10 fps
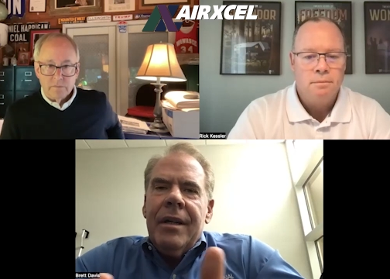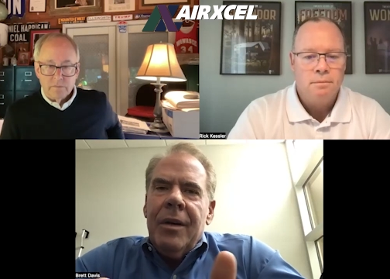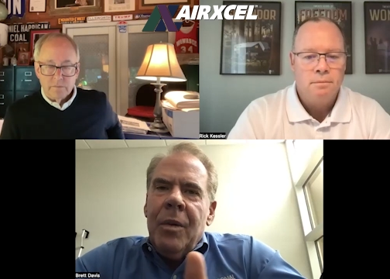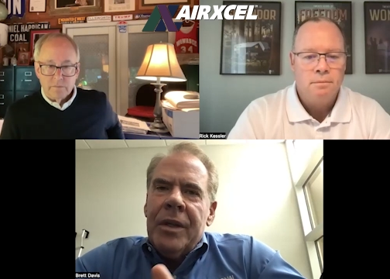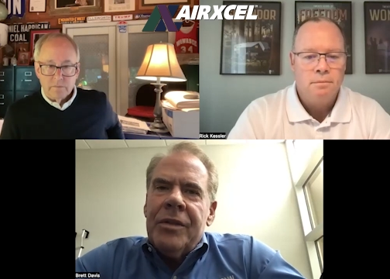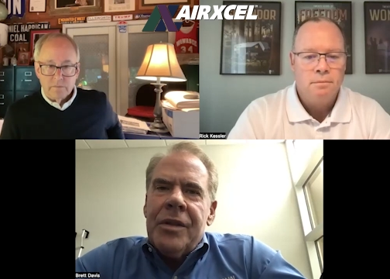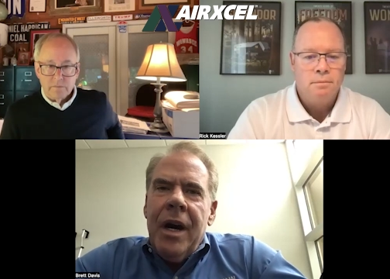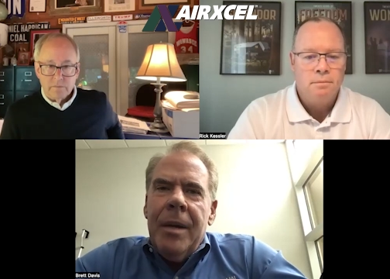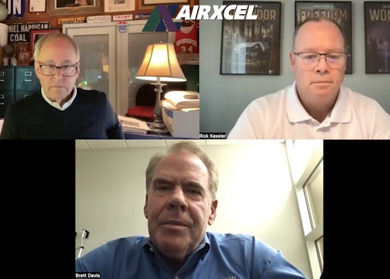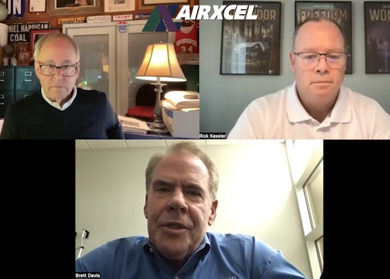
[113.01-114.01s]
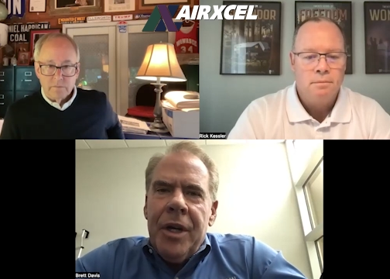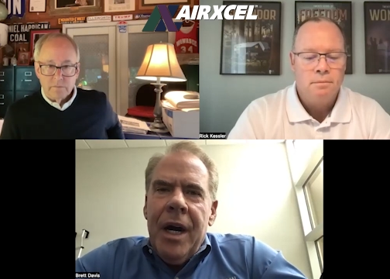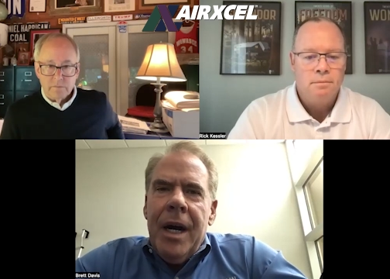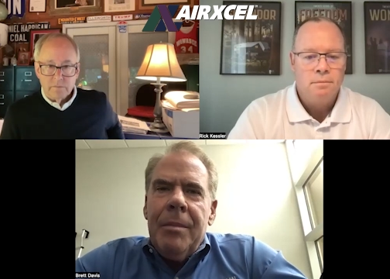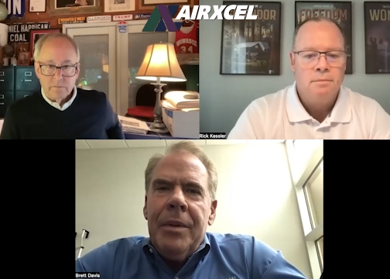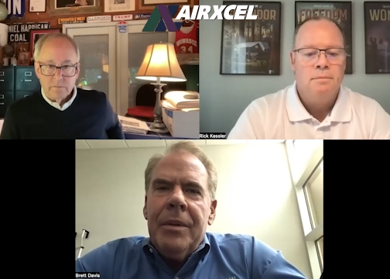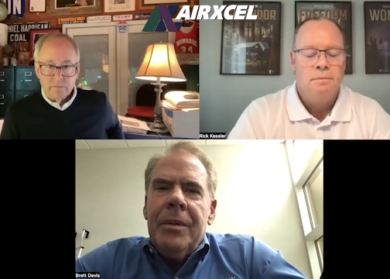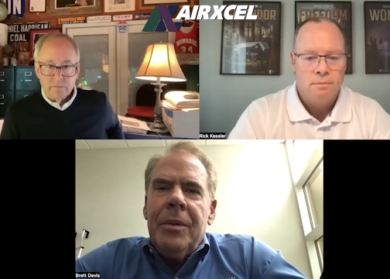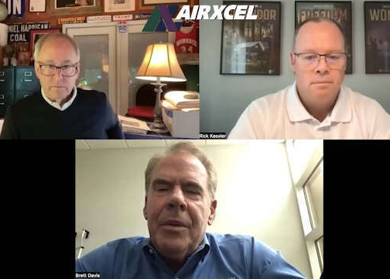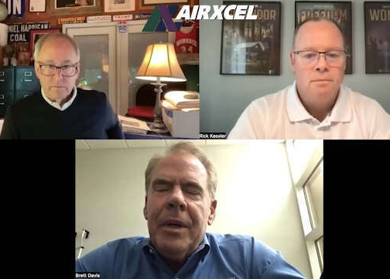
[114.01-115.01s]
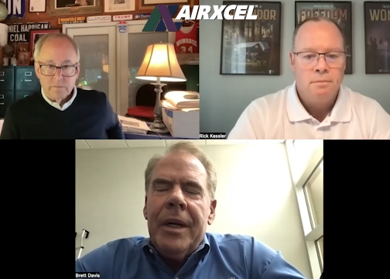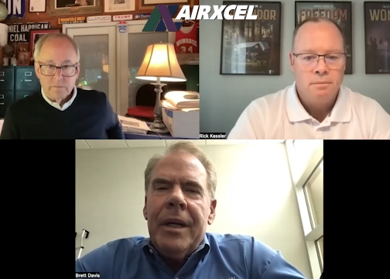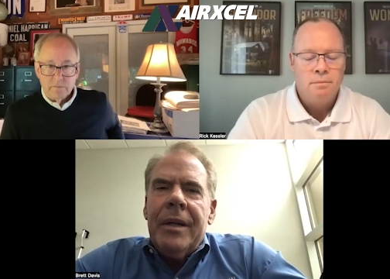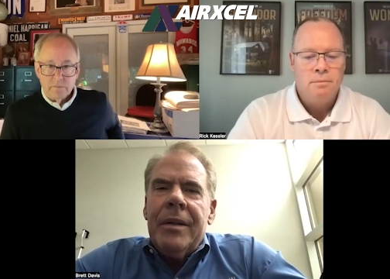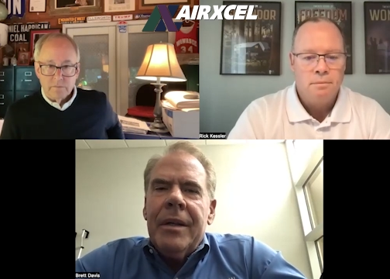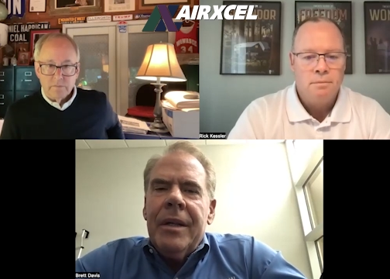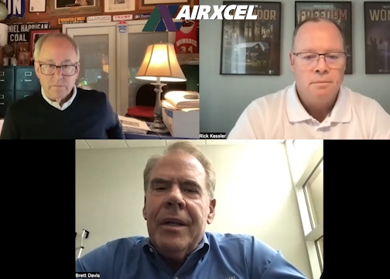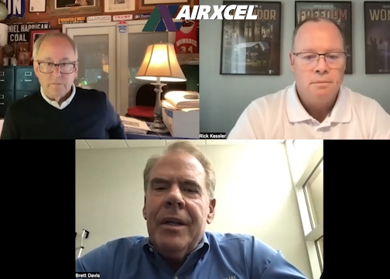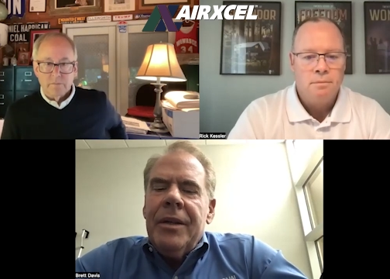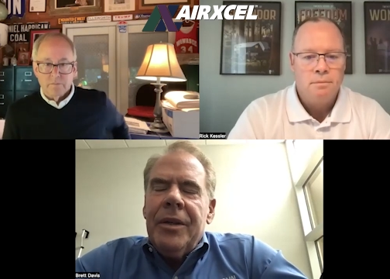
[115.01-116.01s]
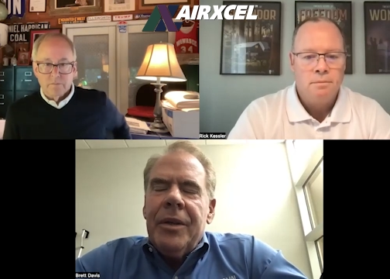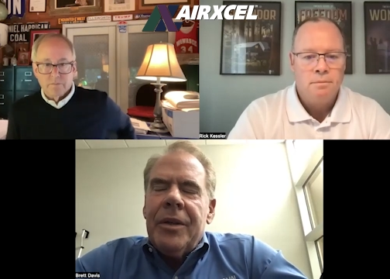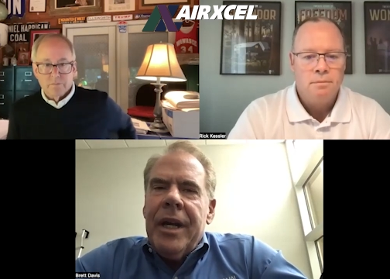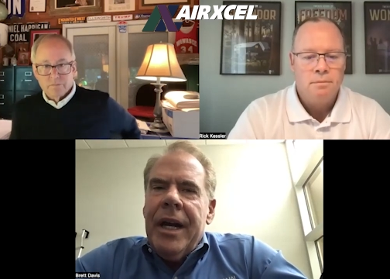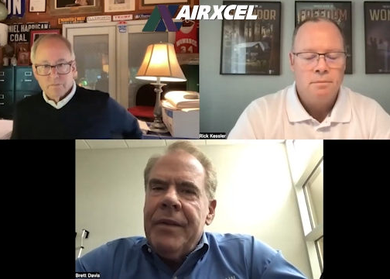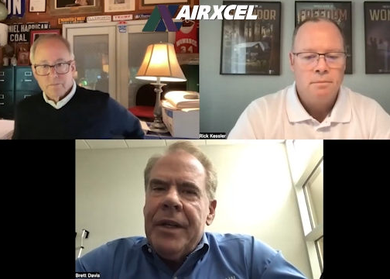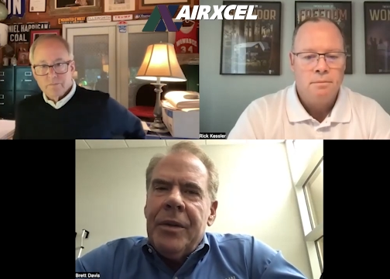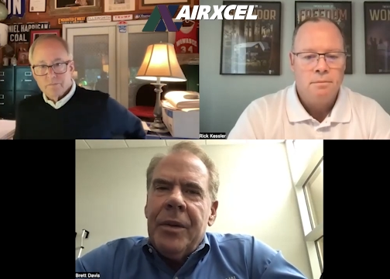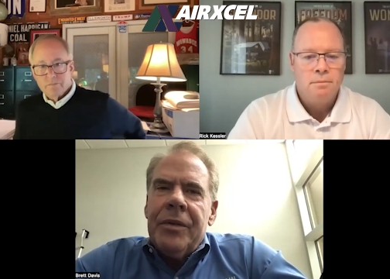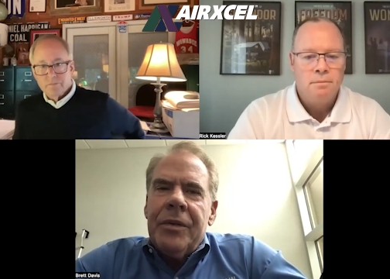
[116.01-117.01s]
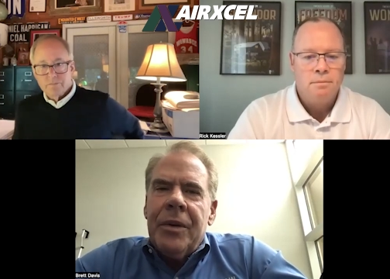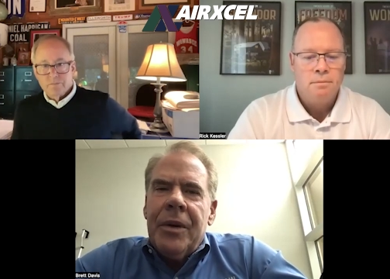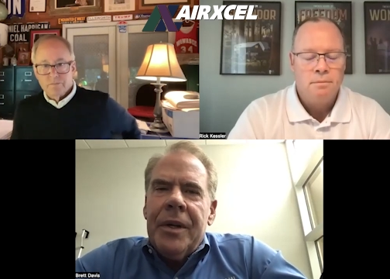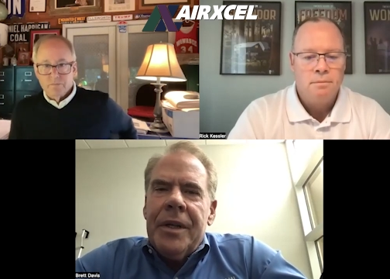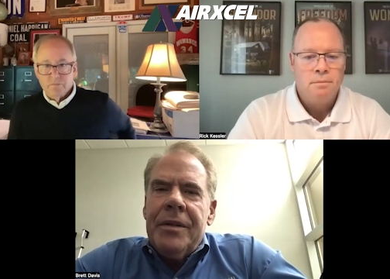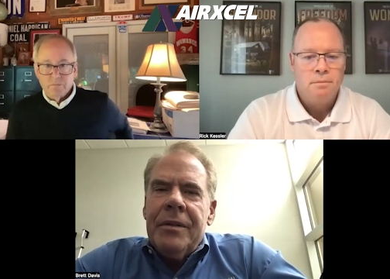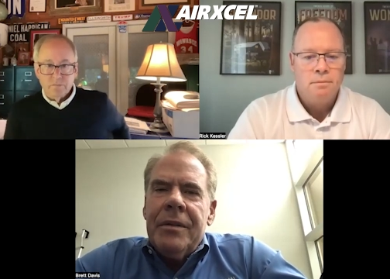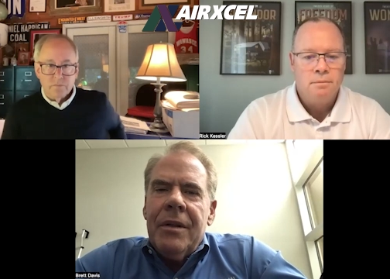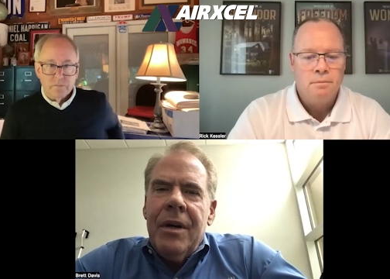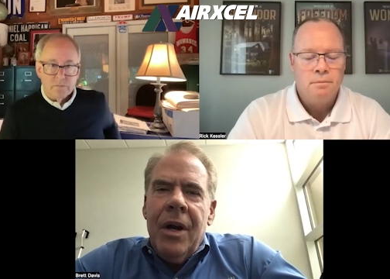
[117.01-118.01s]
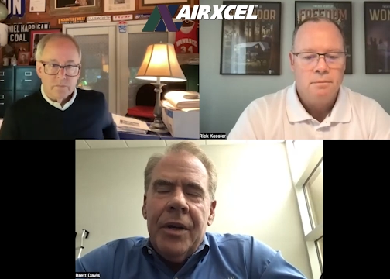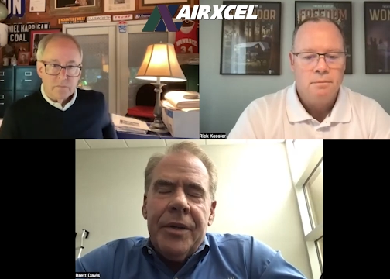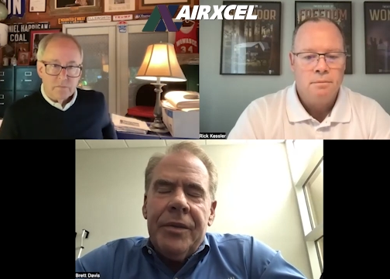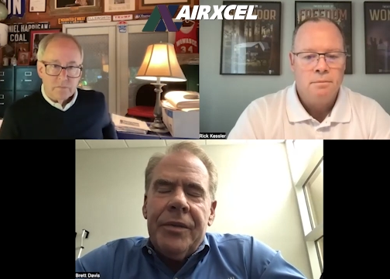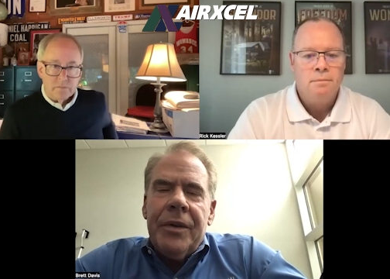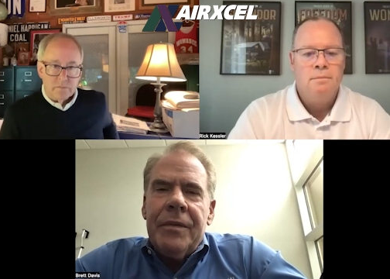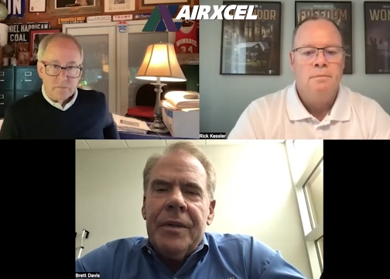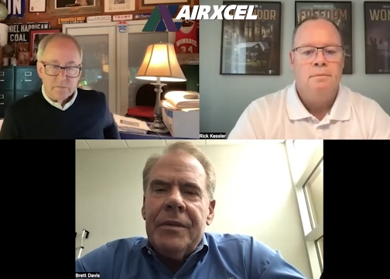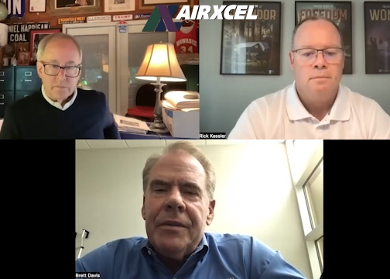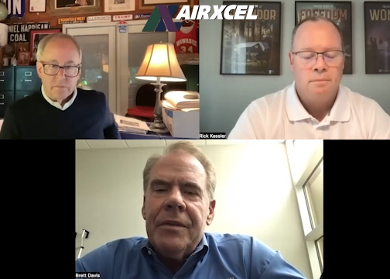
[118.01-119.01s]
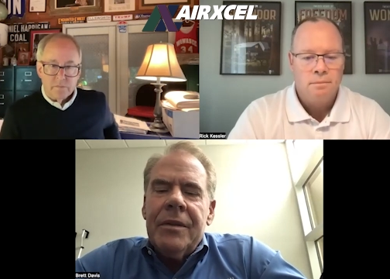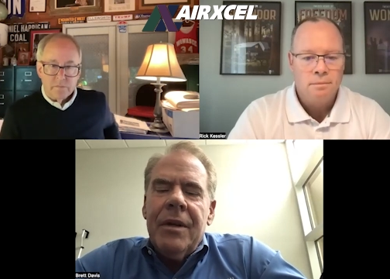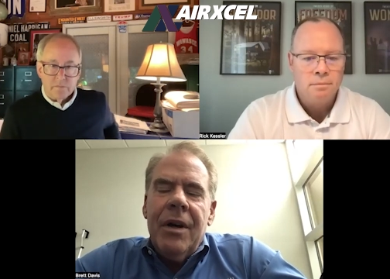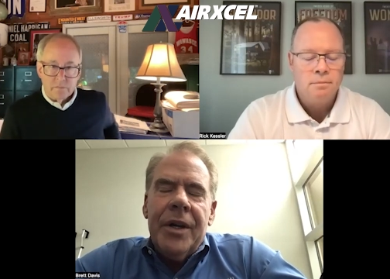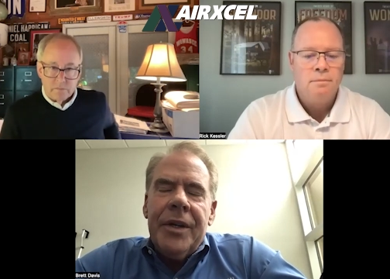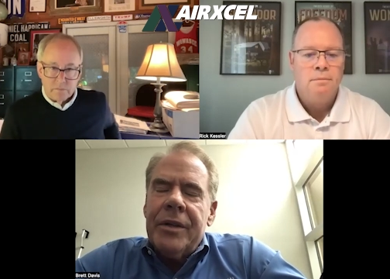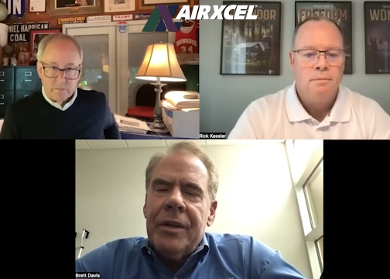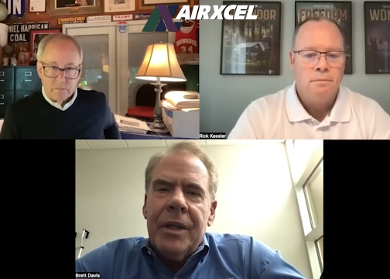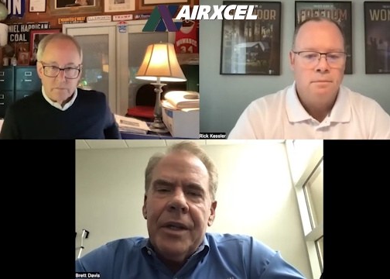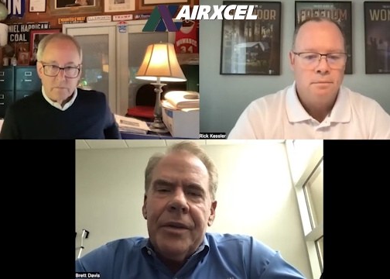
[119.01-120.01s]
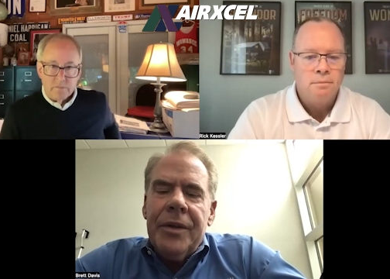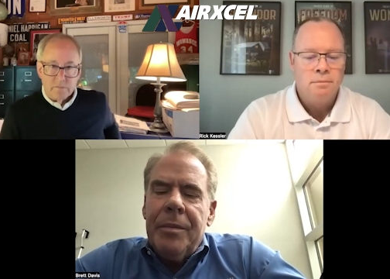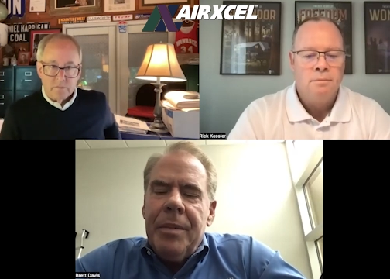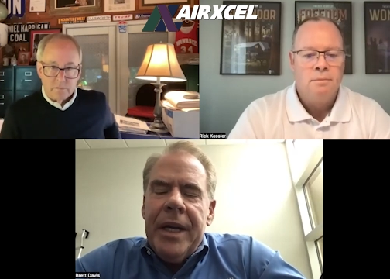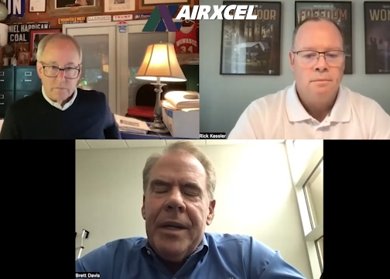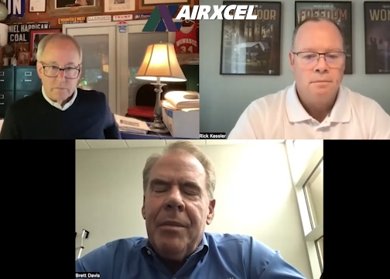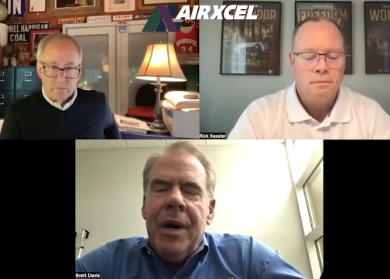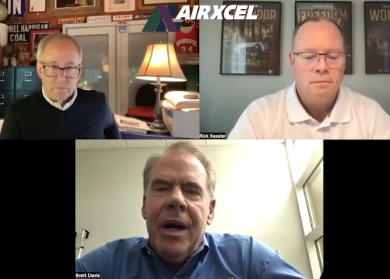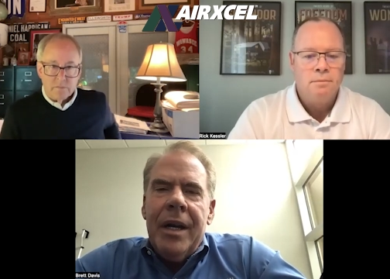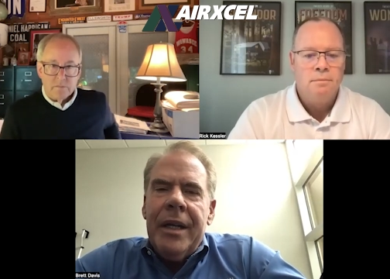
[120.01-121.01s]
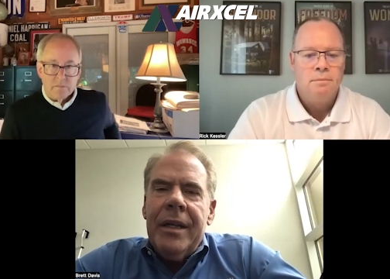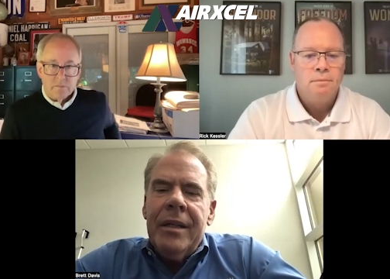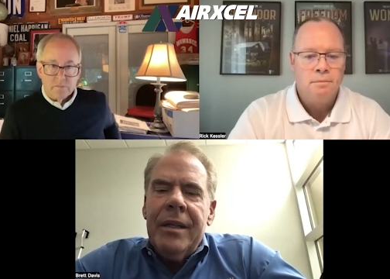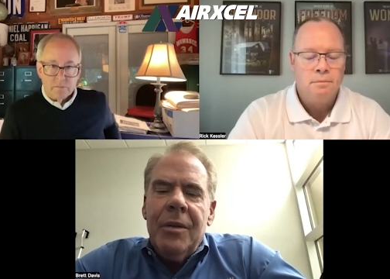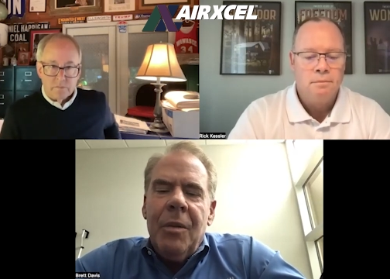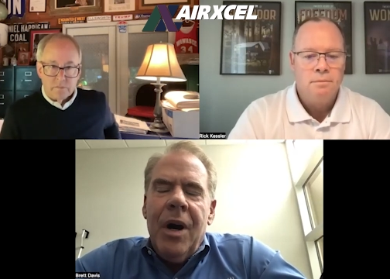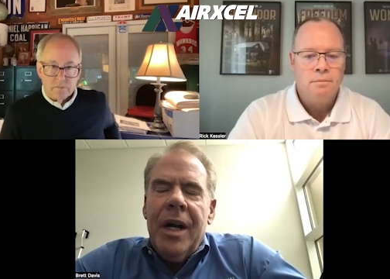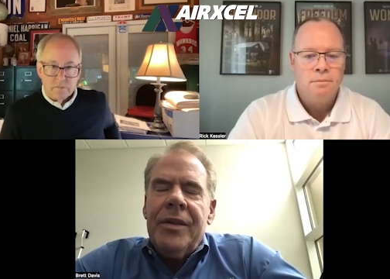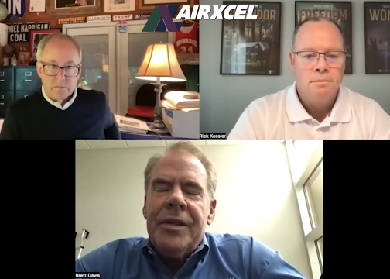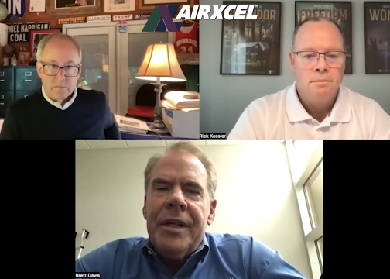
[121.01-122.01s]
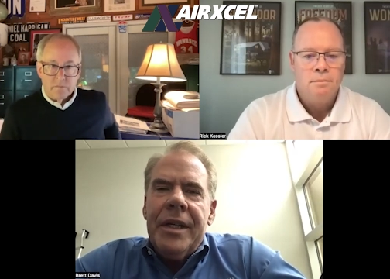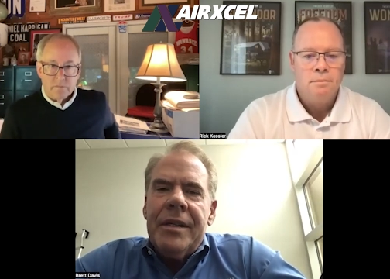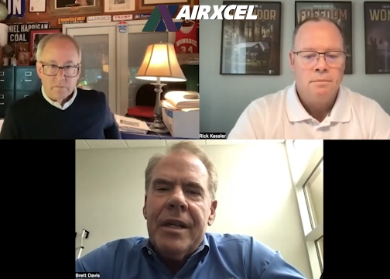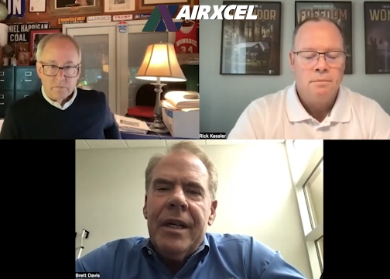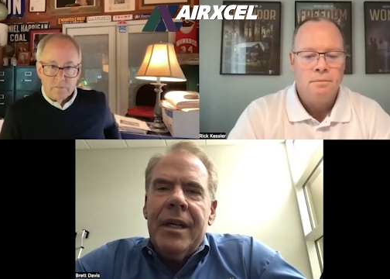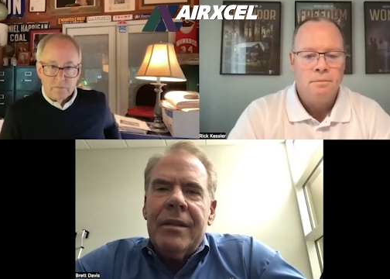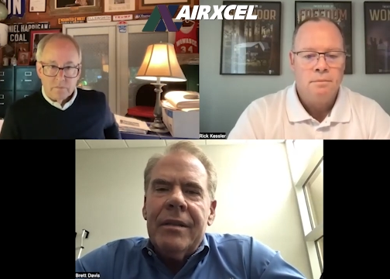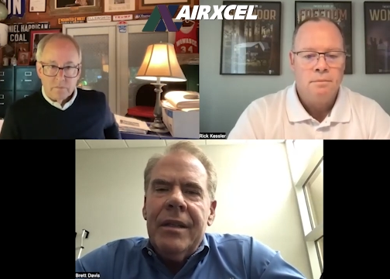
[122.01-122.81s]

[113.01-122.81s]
Speaker 1: a one stop shop where you could have indoor storage, all your service, all your collision or paint and body, wash and detail,